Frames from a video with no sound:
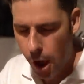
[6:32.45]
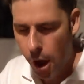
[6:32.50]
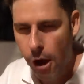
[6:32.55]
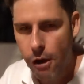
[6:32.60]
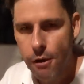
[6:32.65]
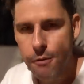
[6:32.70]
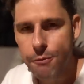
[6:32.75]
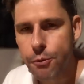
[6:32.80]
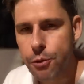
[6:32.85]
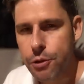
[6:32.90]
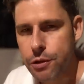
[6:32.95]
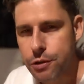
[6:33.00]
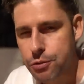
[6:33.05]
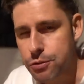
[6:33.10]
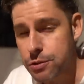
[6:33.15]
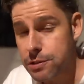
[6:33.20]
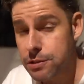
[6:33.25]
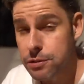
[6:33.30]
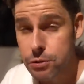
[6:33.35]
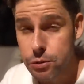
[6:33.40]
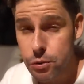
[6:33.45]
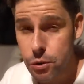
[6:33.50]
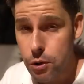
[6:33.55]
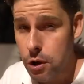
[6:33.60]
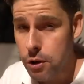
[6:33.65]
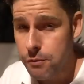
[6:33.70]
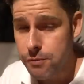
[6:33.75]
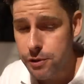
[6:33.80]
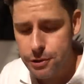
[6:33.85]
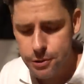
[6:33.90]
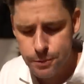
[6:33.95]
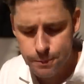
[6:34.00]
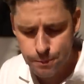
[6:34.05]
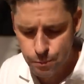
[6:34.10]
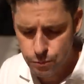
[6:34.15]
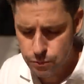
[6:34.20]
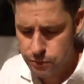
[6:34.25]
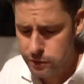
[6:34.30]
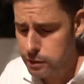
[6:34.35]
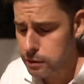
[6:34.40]
olive oil drizzled all over it.
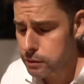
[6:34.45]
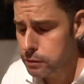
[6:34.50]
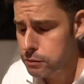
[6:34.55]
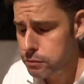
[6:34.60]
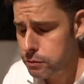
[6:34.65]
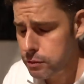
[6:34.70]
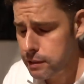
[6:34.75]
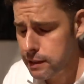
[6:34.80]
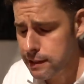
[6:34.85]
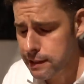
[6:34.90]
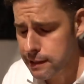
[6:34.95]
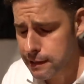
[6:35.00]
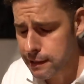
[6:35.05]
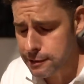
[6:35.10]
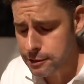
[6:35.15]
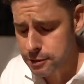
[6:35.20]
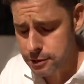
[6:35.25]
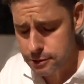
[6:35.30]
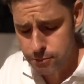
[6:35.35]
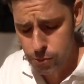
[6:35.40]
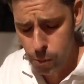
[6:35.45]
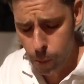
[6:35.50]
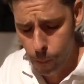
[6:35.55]
Really nice.